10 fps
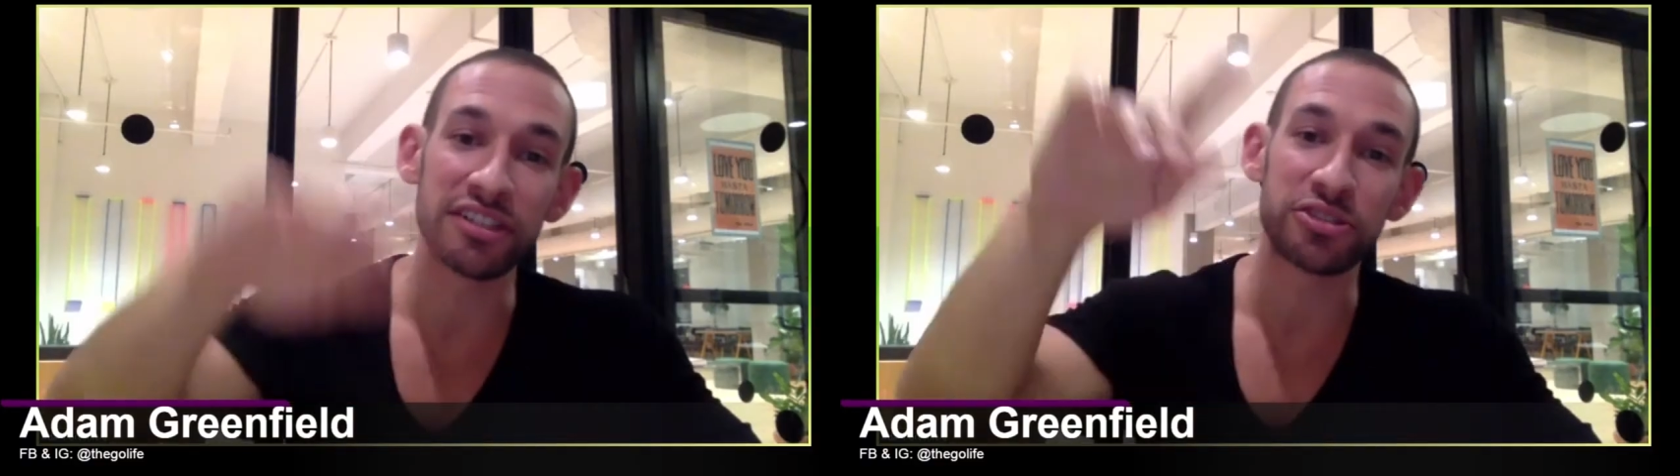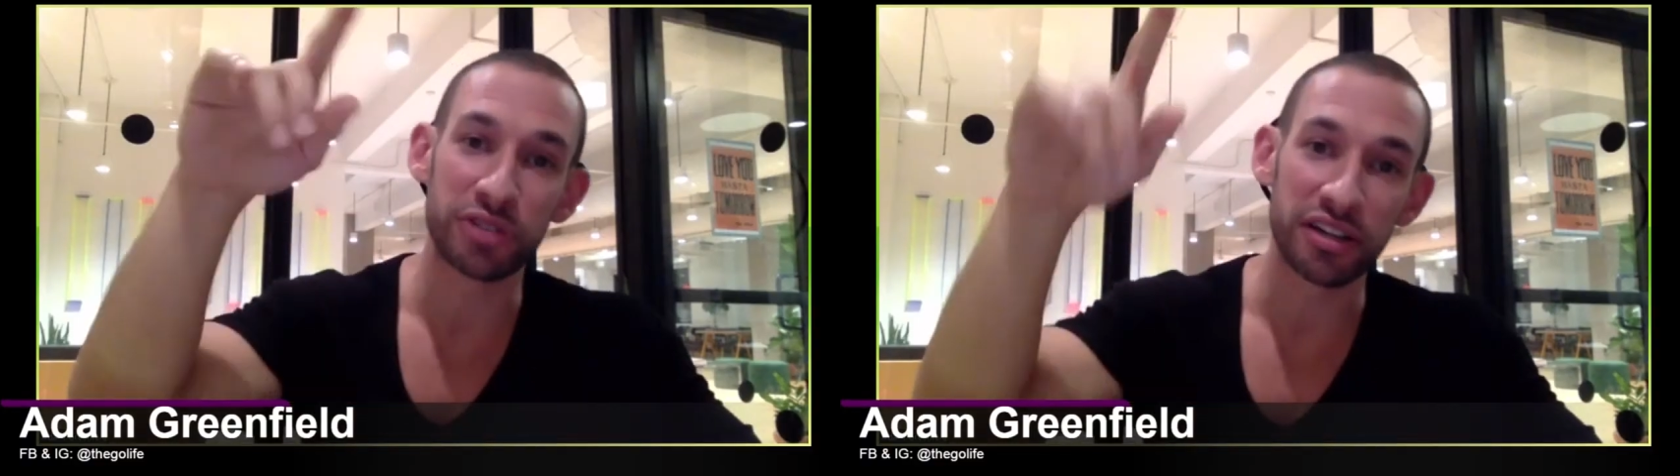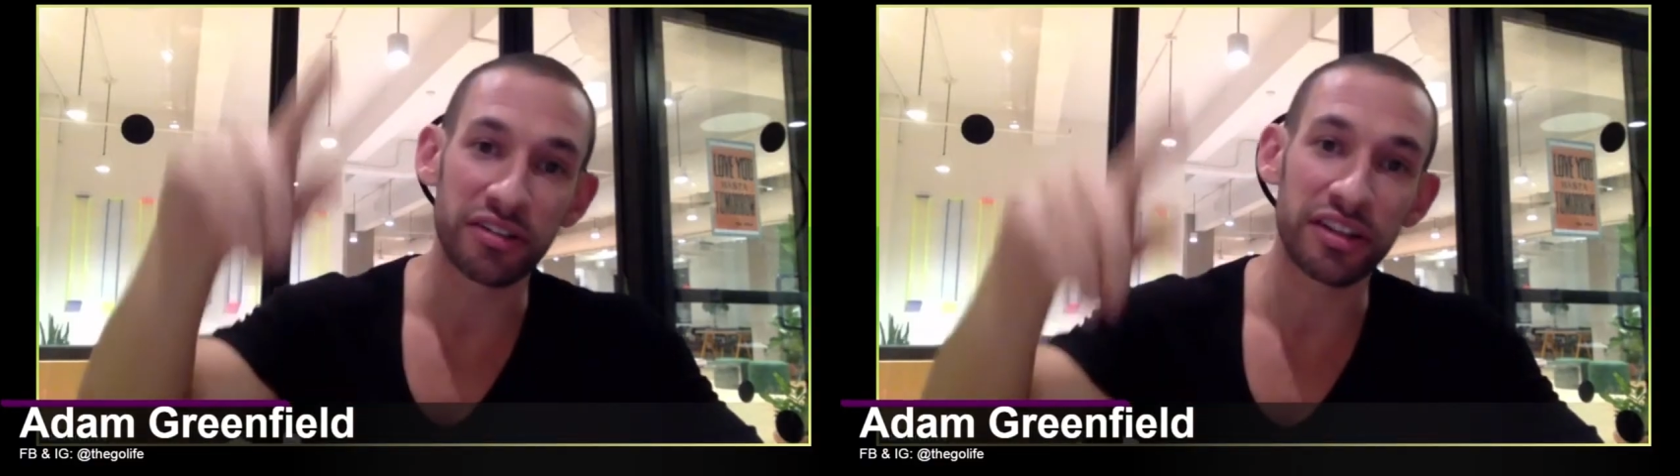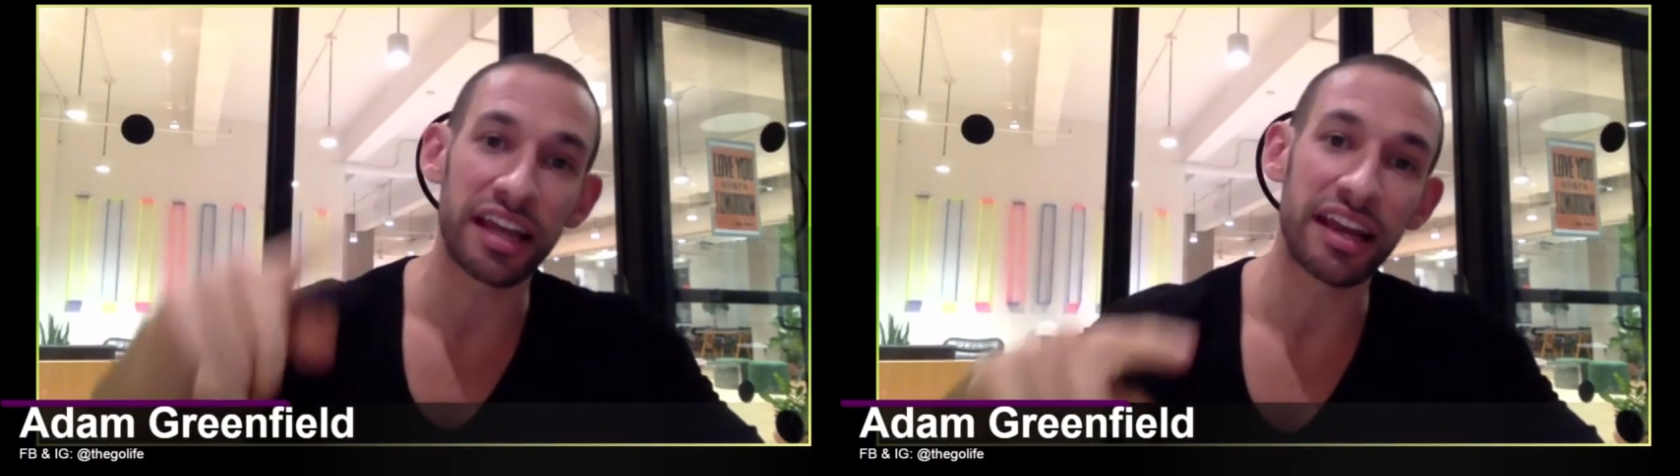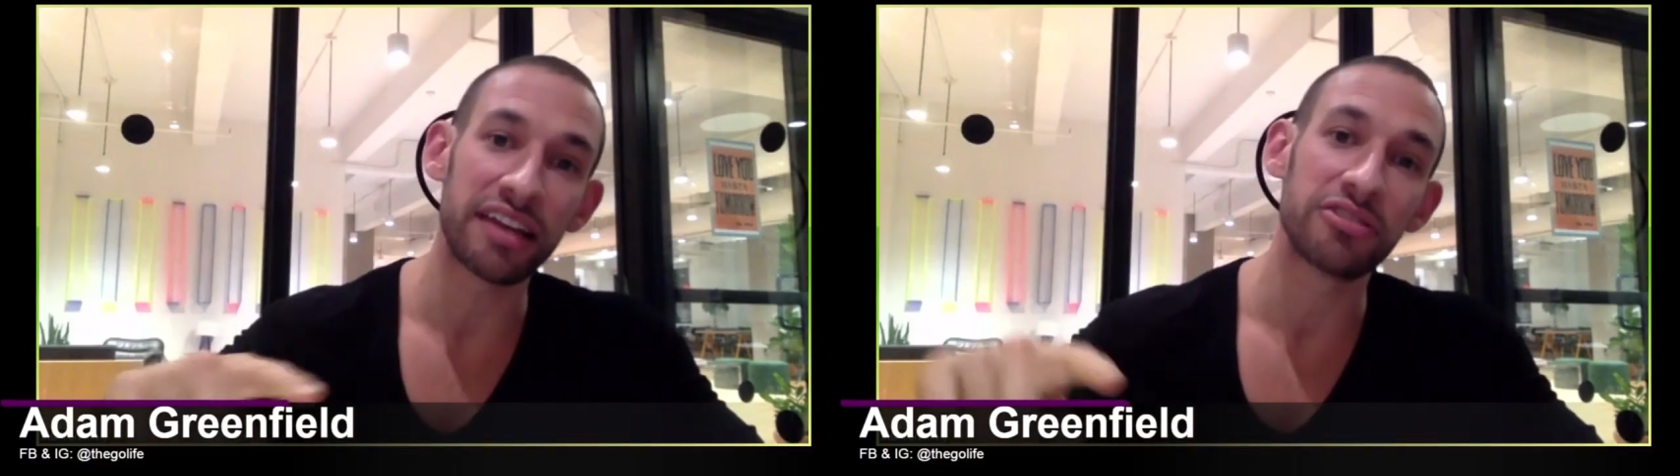to trigger
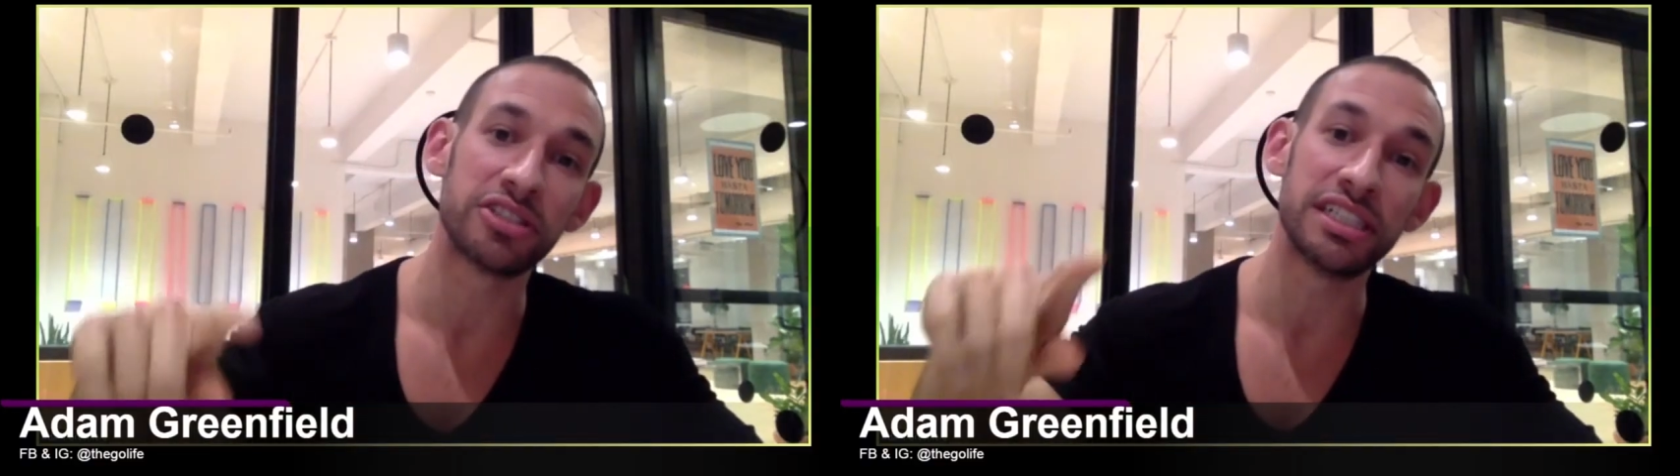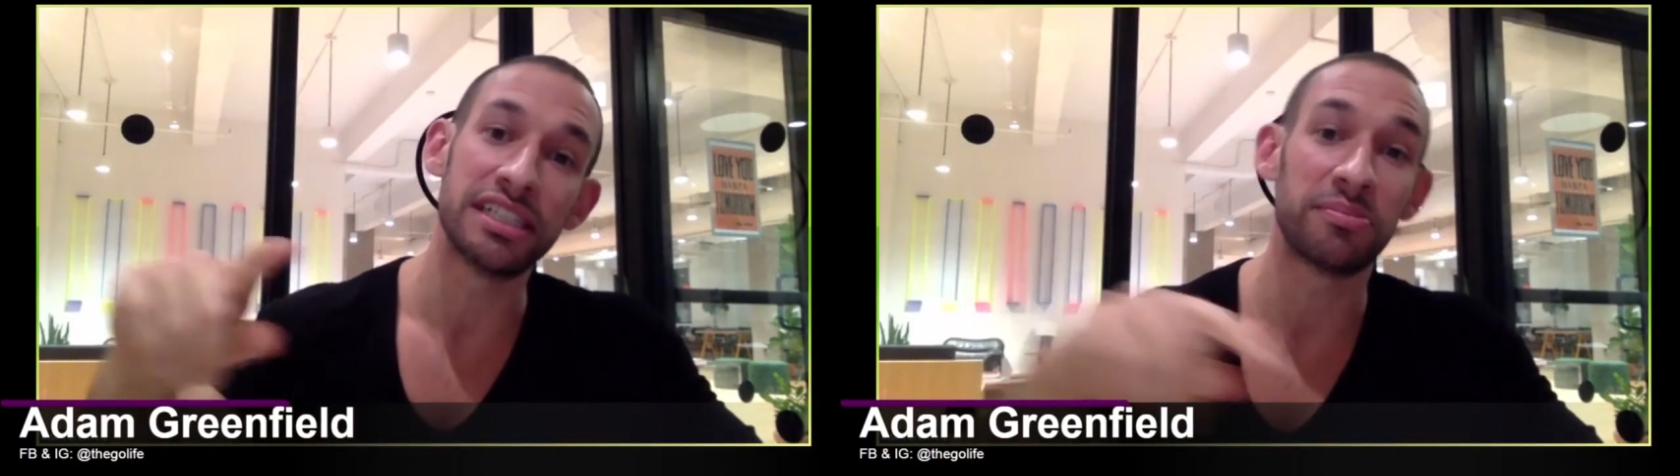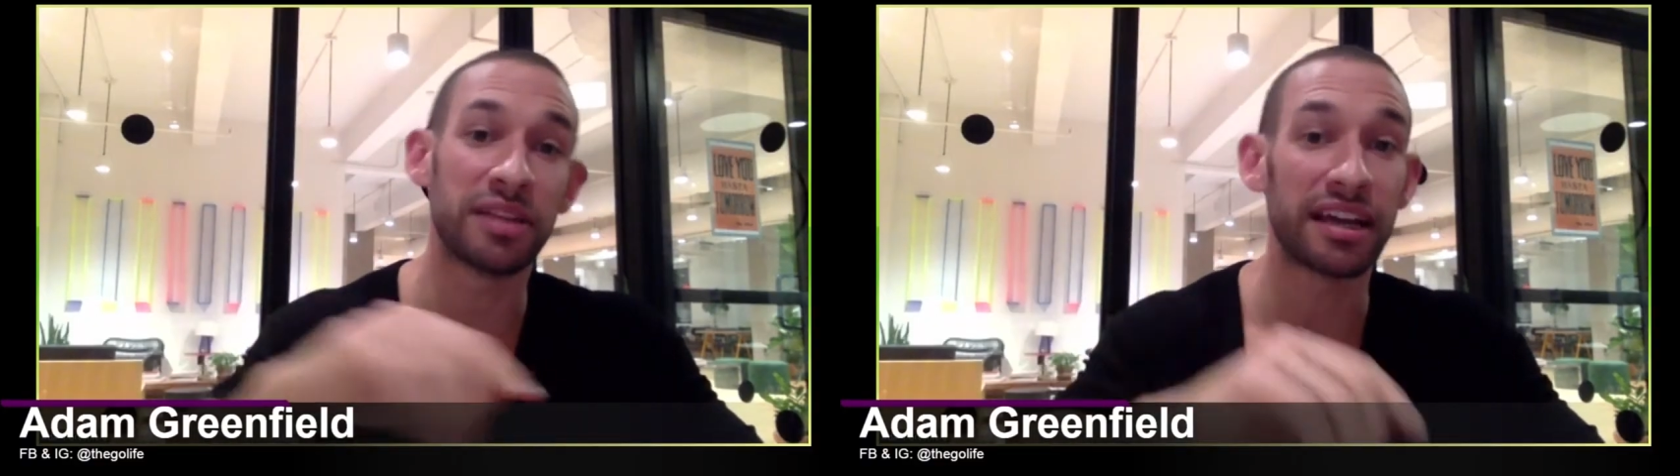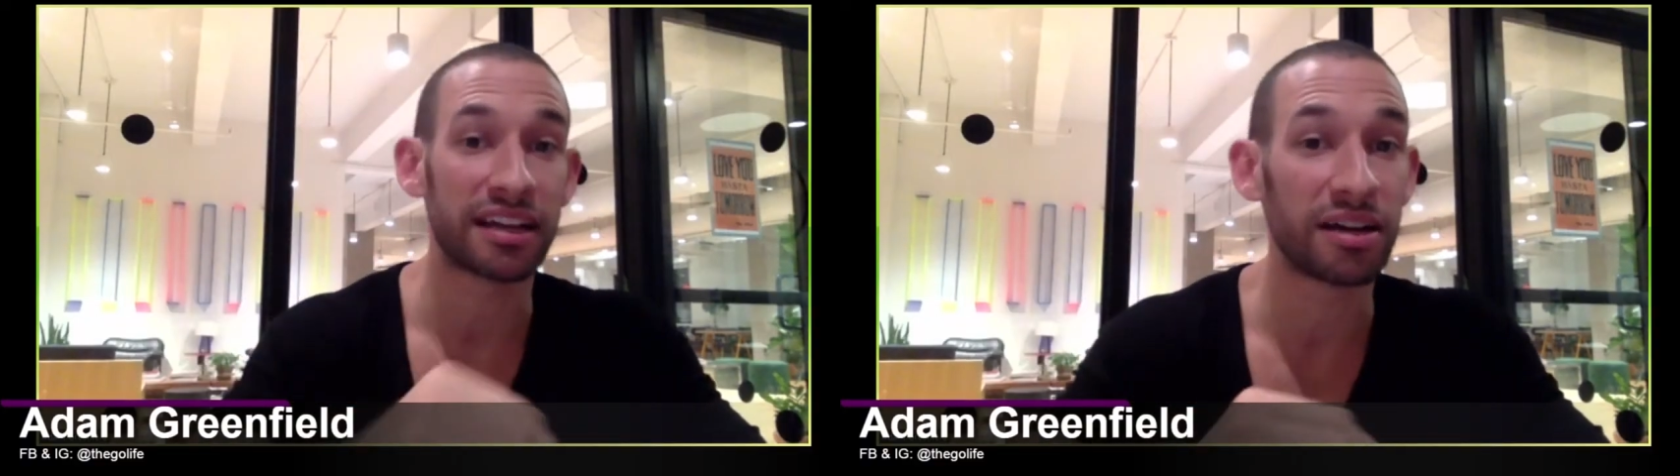that energy dip that